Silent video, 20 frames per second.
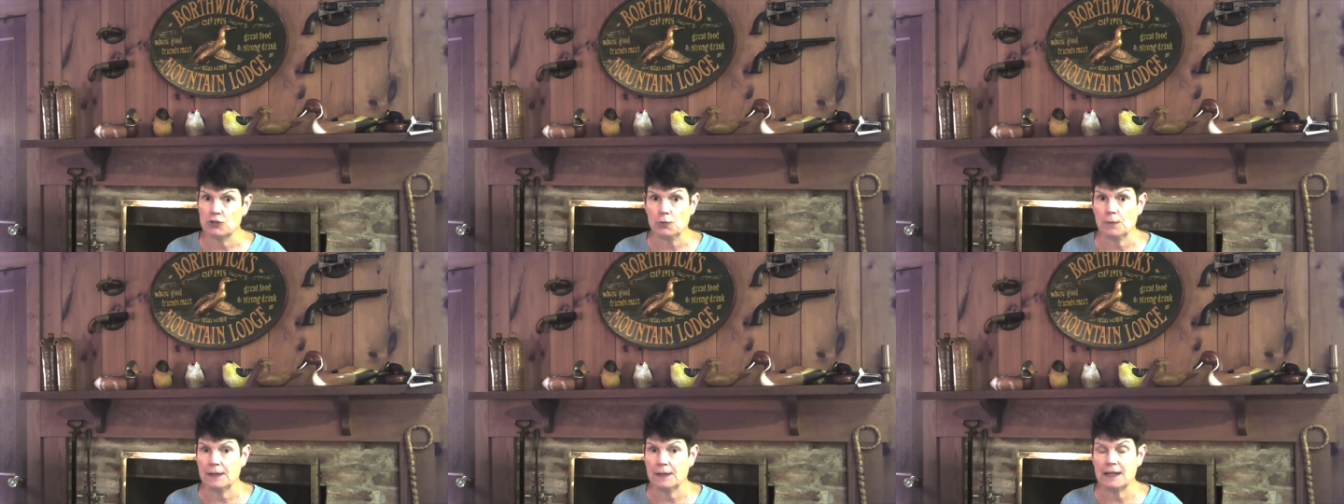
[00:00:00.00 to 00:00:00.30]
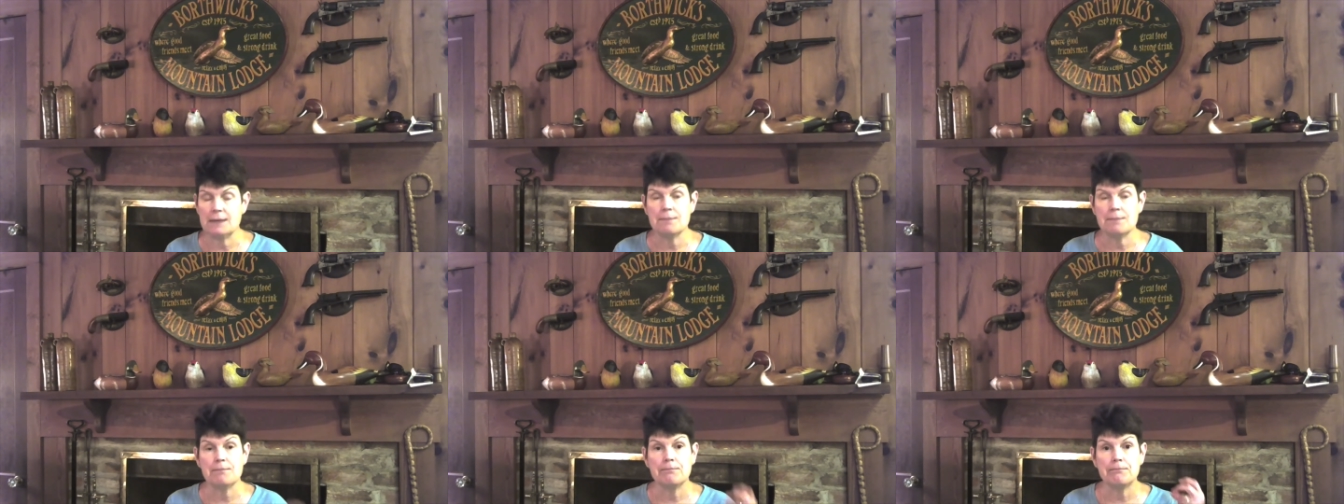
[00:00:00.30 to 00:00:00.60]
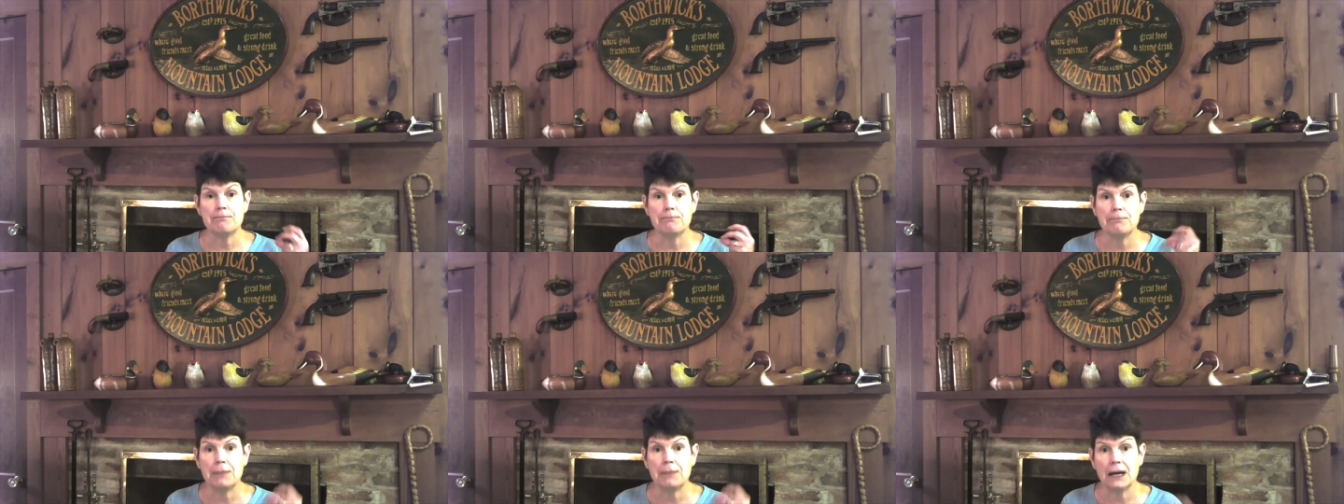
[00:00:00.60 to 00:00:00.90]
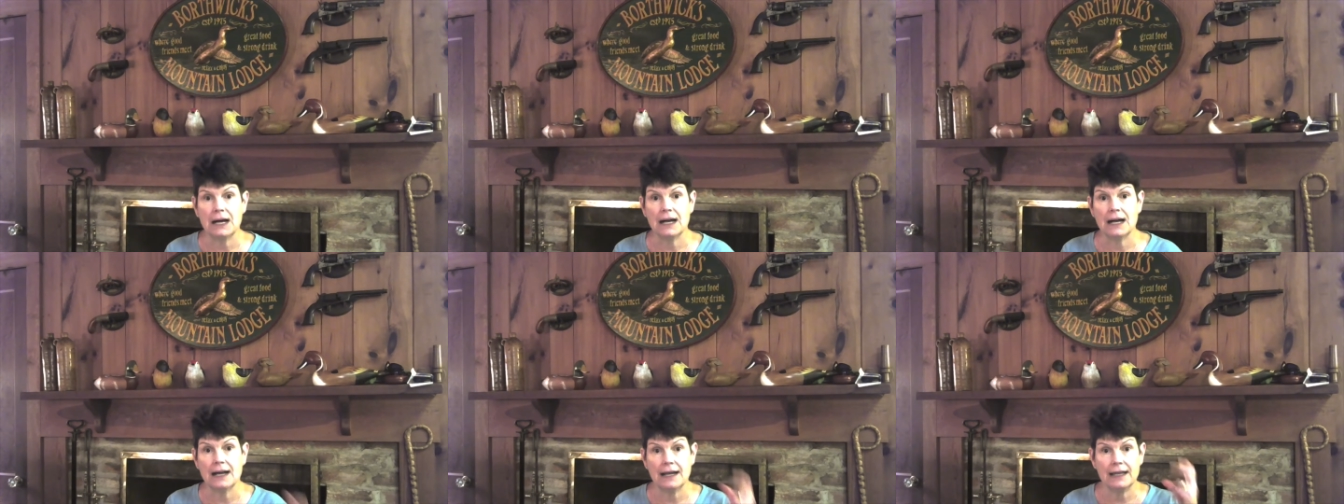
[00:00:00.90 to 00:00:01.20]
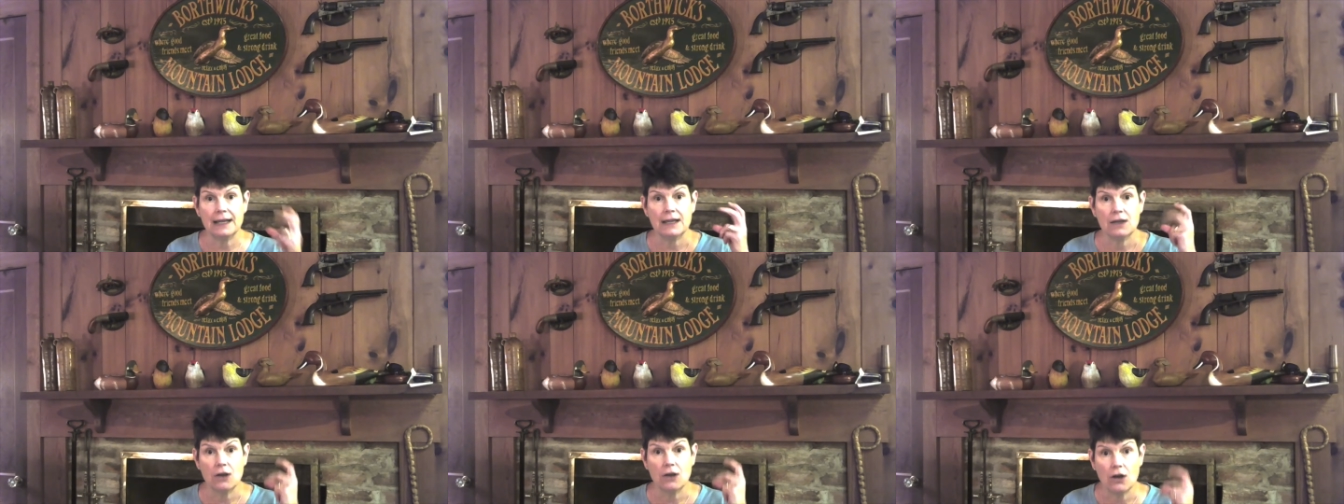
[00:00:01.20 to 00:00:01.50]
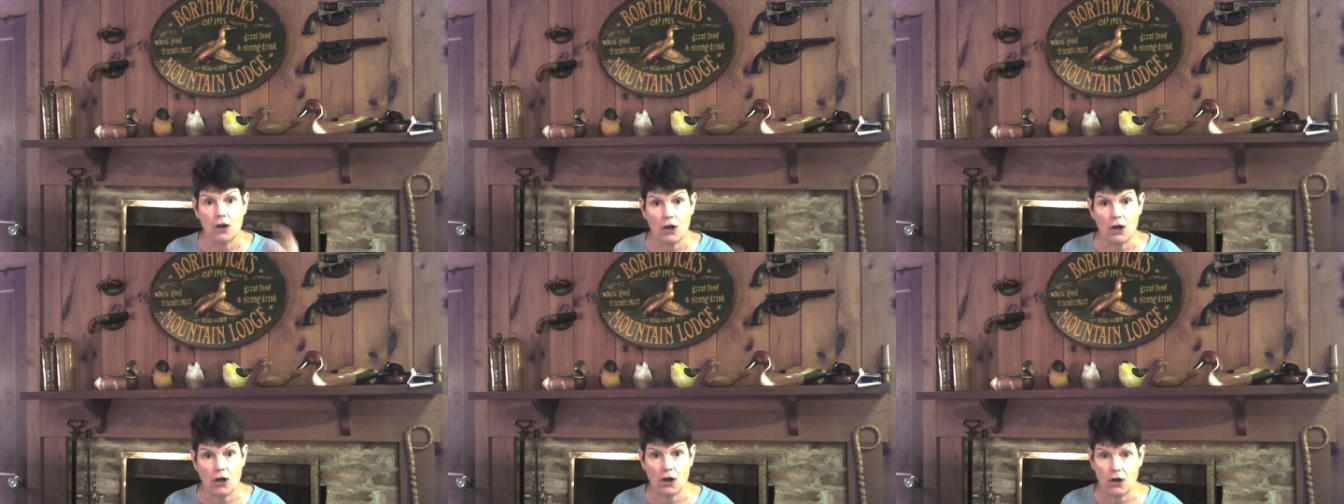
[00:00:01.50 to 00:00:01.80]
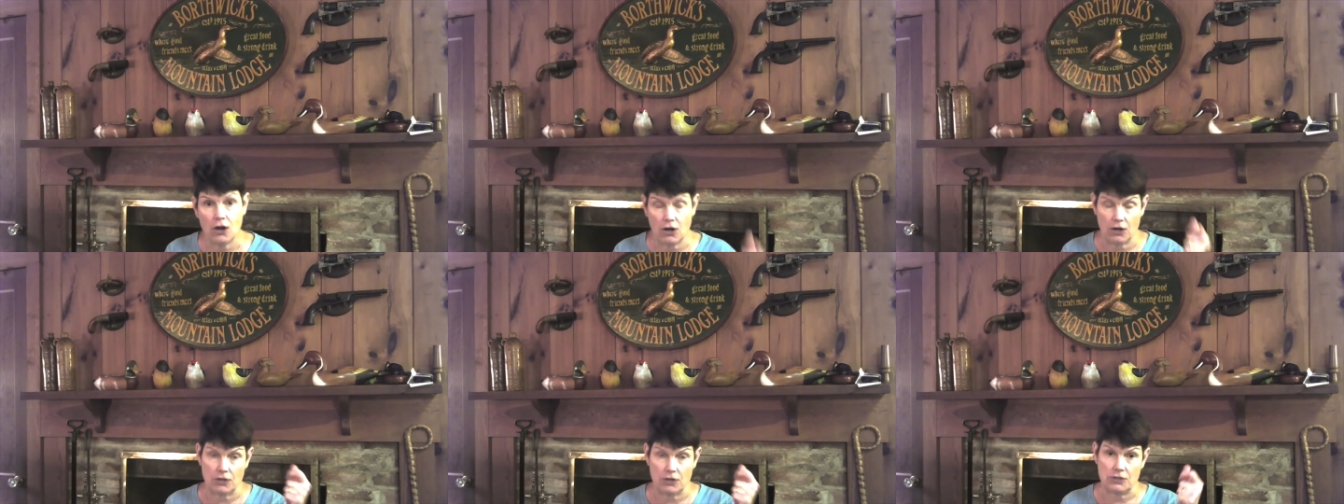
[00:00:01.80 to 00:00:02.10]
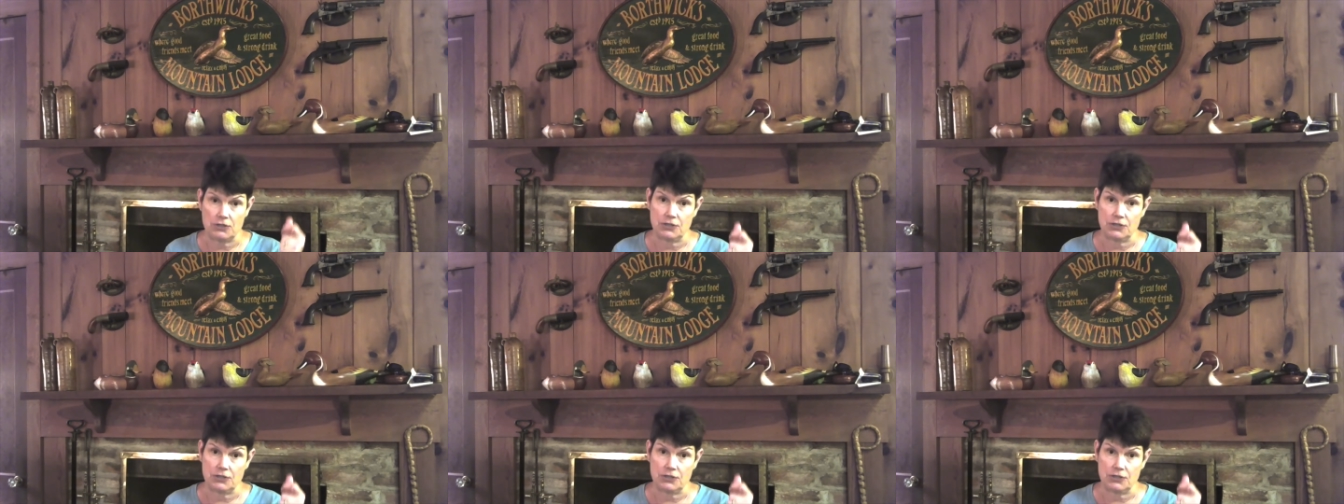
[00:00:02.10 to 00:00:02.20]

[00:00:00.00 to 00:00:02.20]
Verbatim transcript: 20 by heart,